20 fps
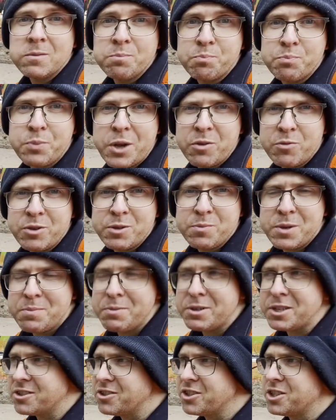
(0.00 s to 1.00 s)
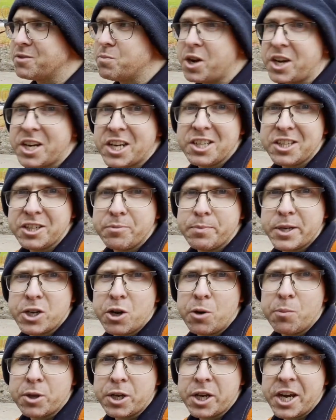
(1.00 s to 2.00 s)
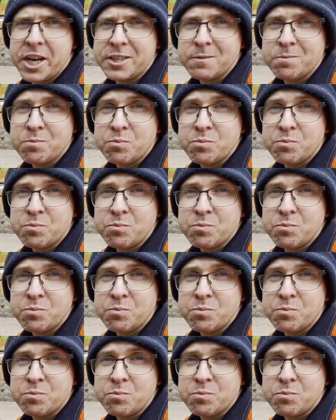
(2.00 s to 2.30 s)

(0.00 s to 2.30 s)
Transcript: Bear with me because this might get a little bit complicated.